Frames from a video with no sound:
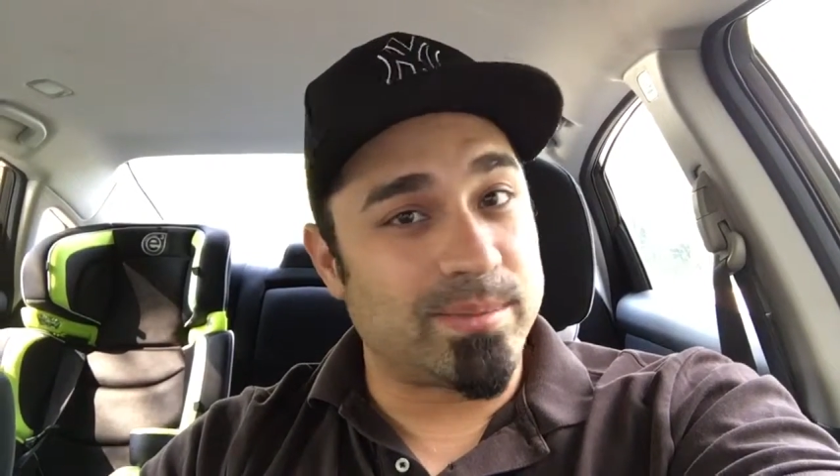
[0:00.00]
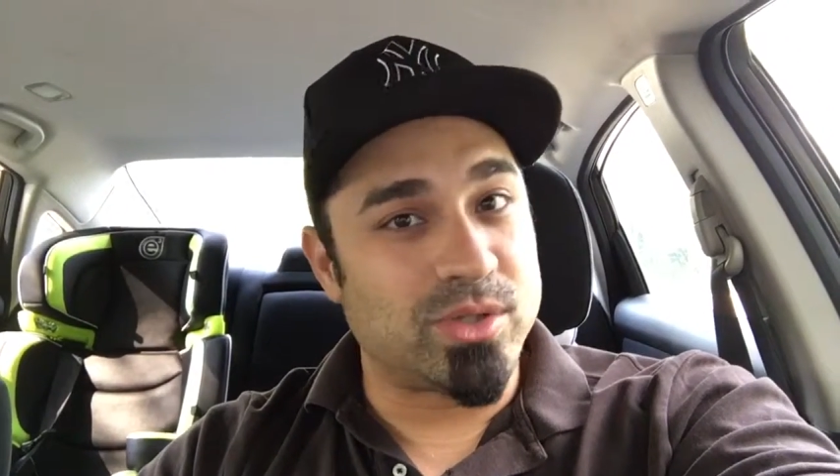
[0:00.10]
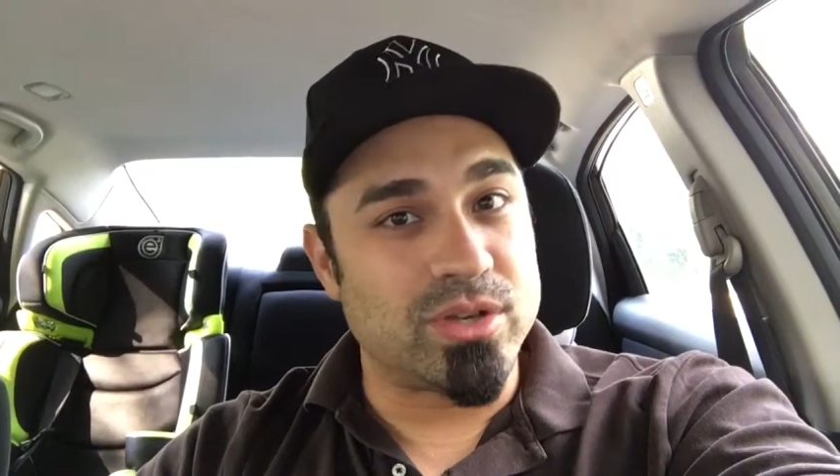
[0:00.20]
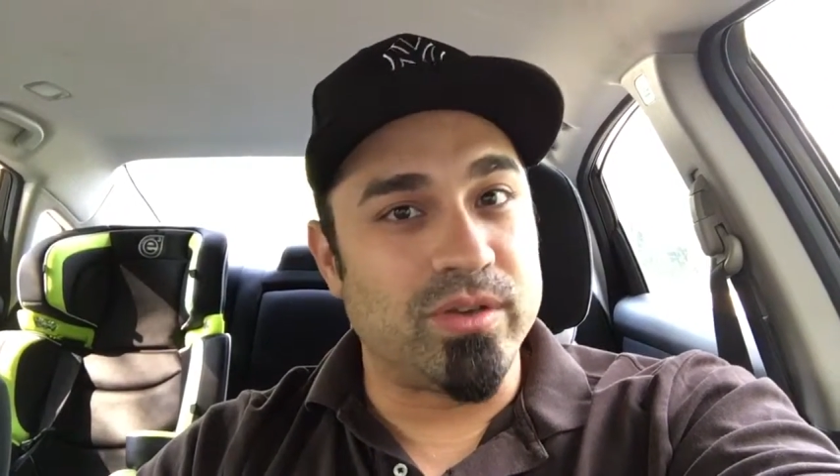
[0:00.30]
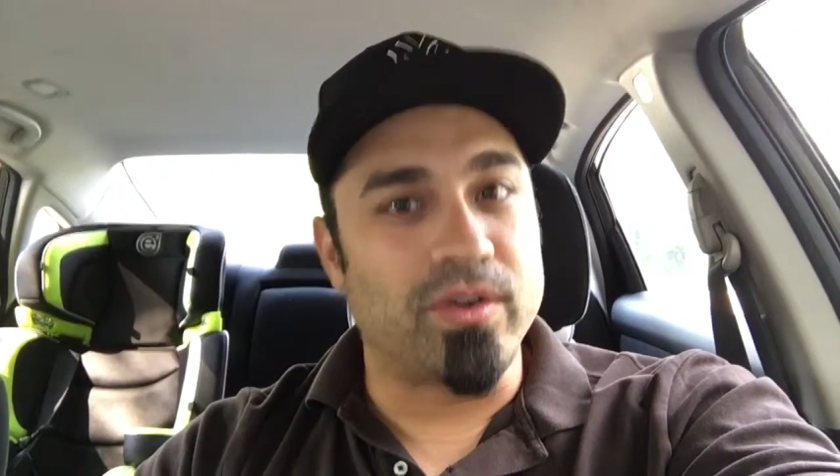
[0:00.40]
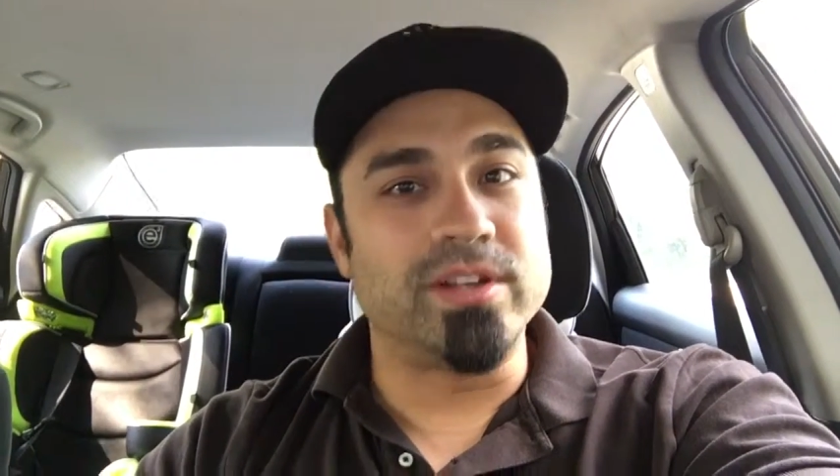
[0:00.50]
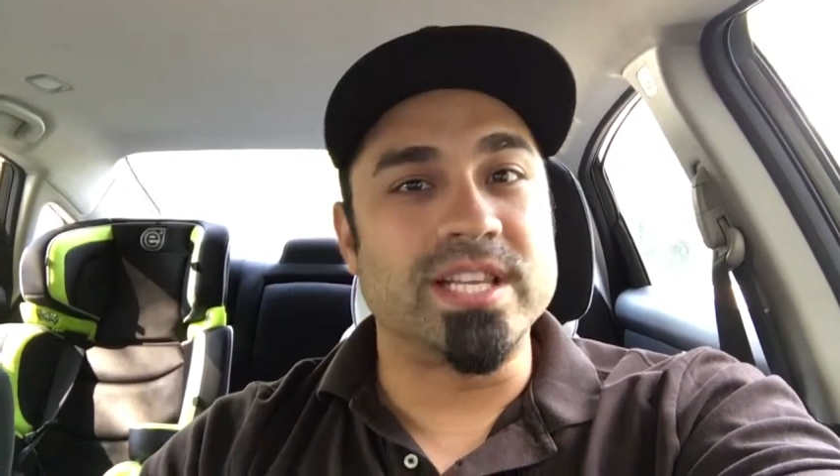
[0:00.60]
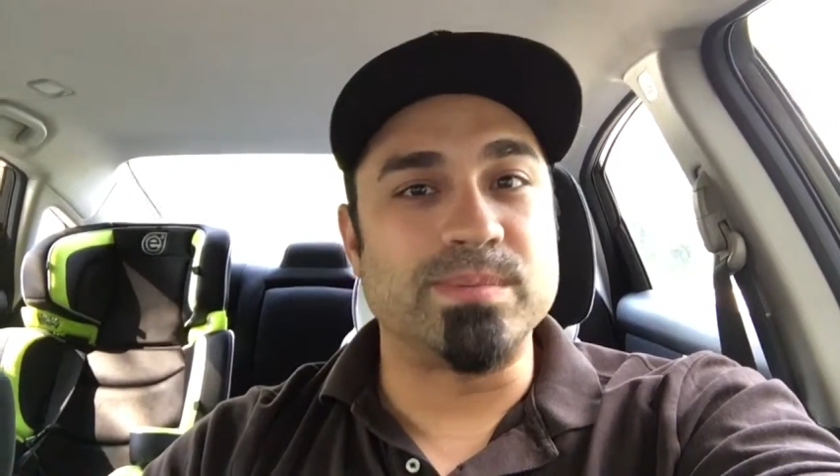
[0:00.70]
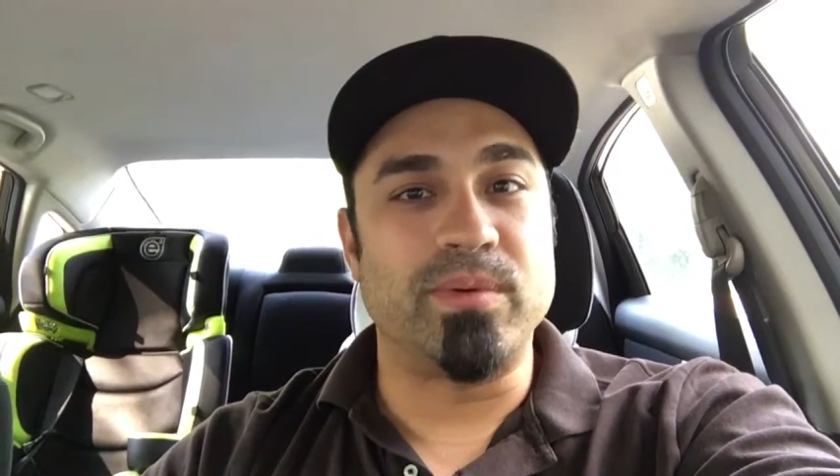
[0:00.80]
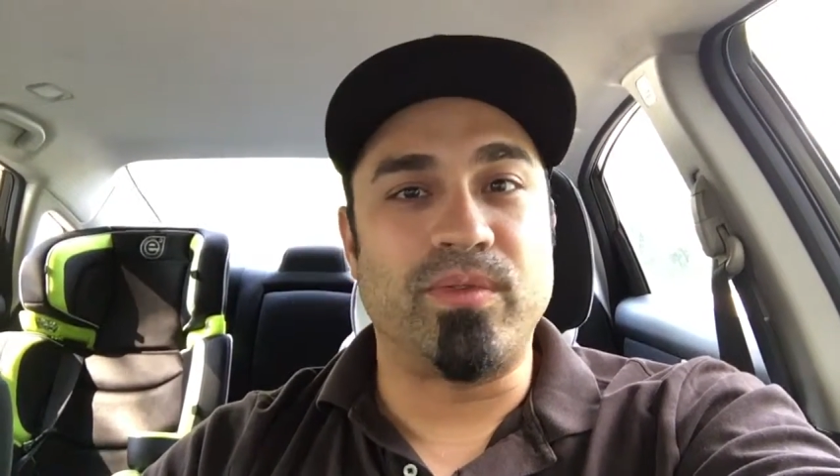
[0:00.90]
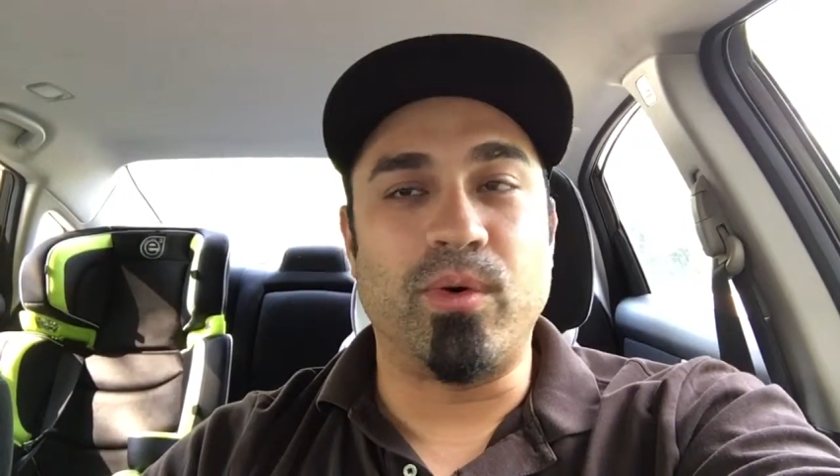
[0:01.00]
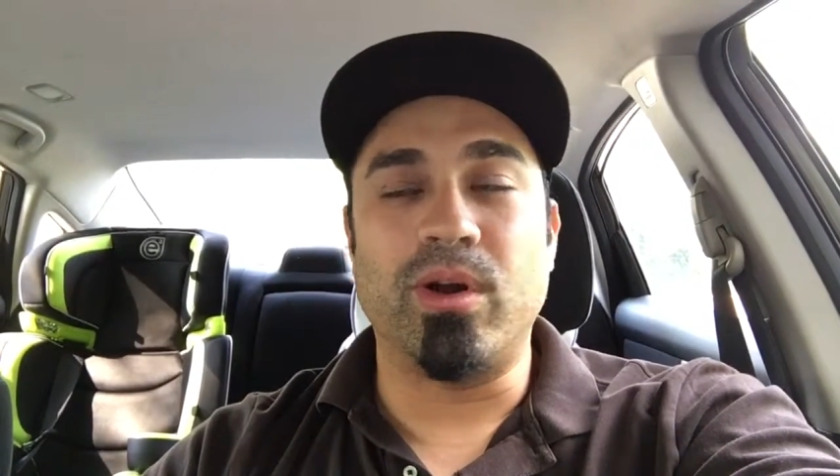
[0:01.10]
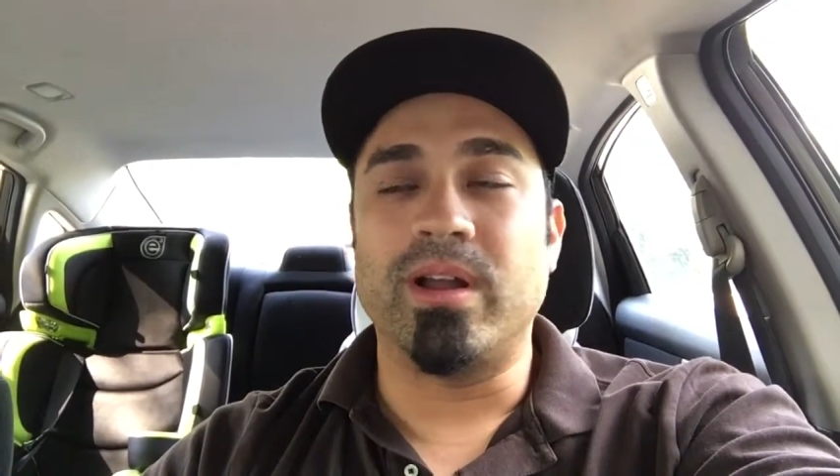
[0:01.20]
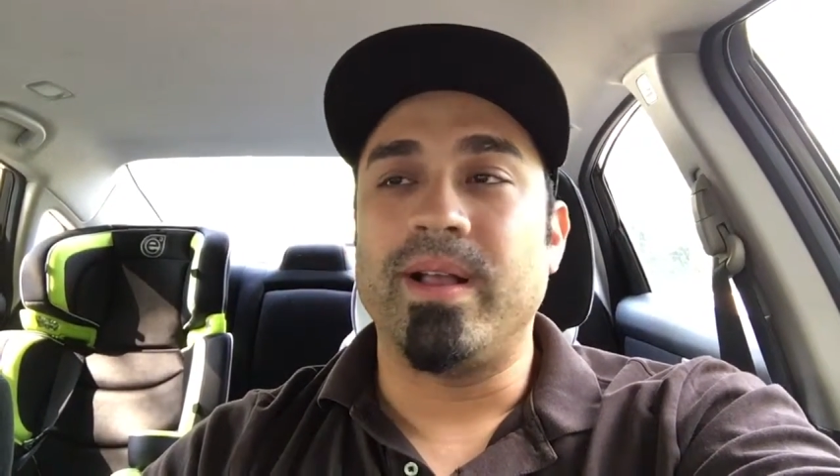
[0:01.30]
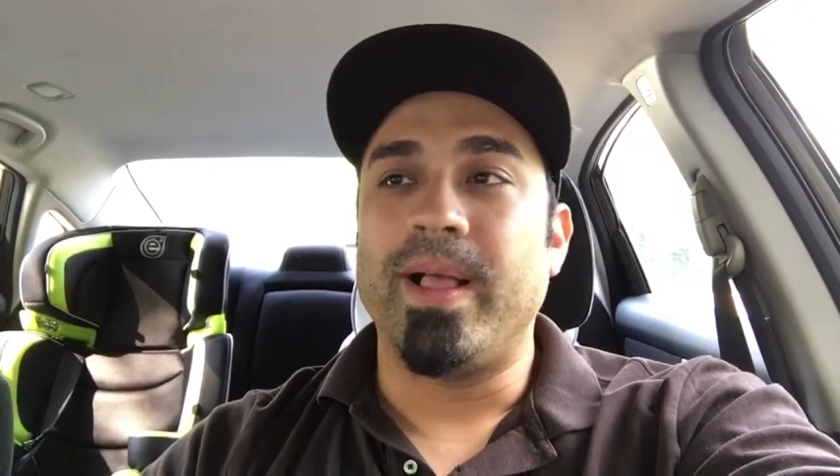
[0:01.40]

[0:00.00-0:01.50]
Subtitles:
sure you've heard this before.